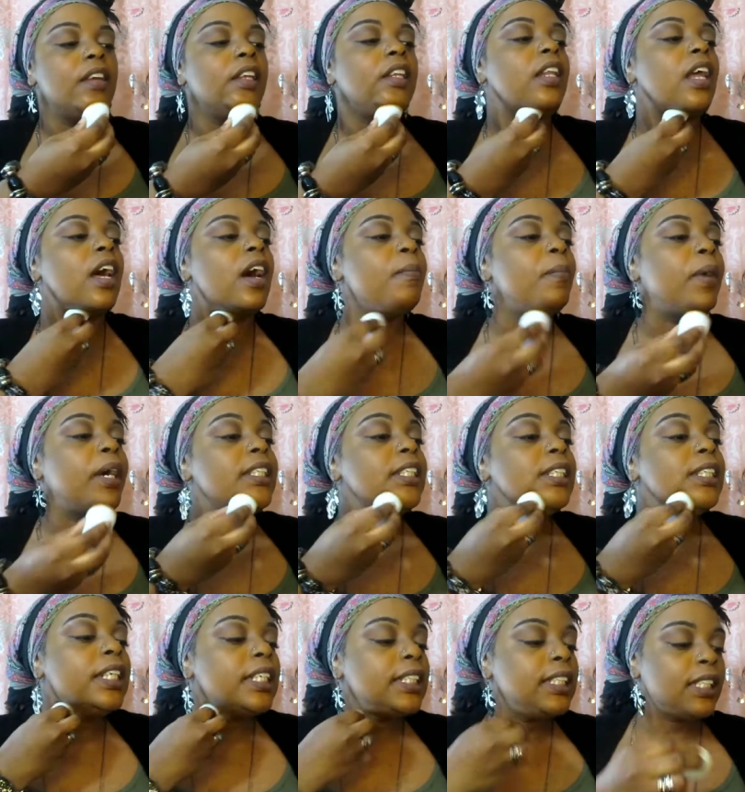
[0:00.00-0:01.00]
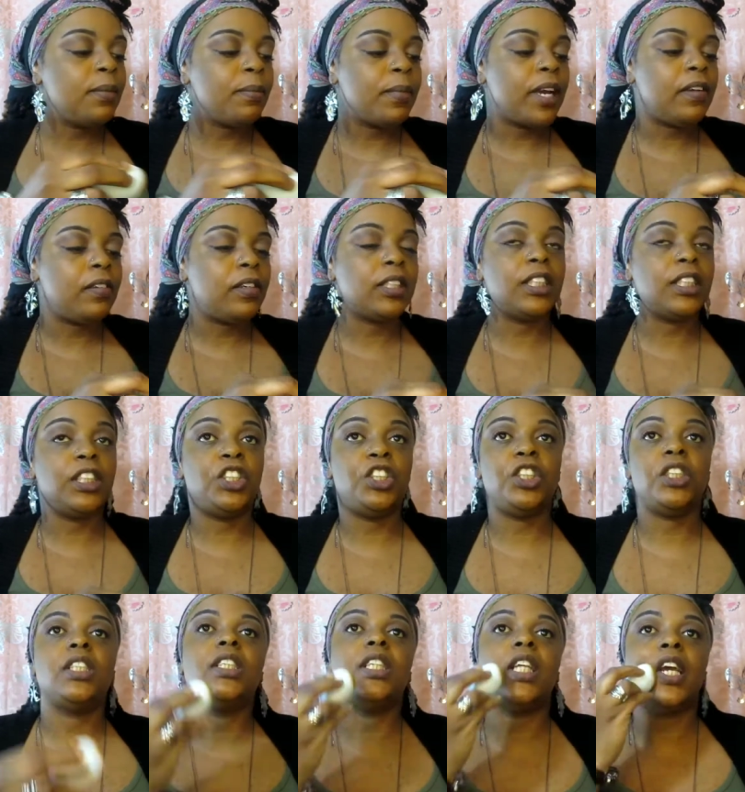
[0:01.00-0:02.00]
not by Denisa Myricks, it's
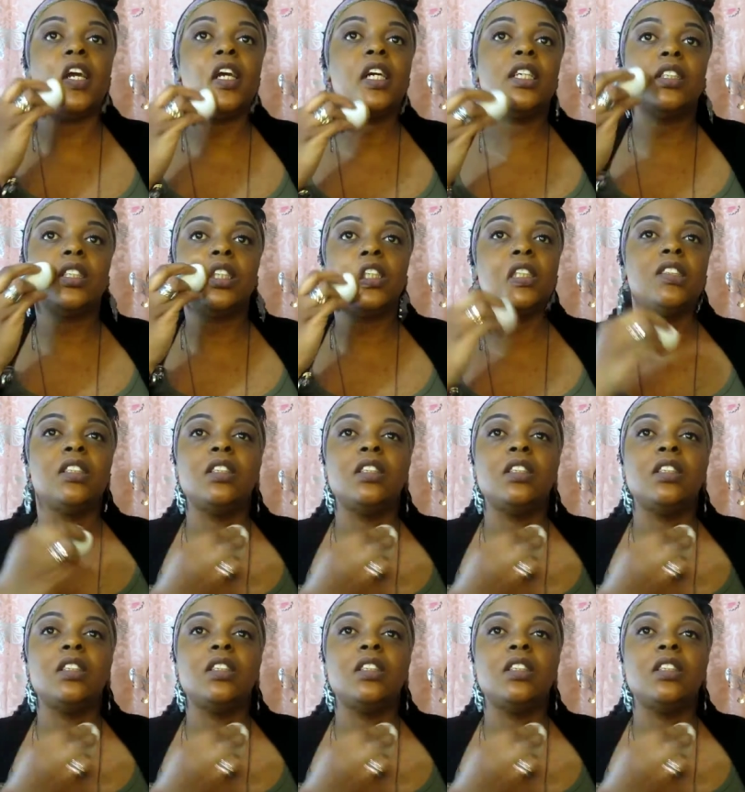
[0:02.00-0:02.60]
just theirs.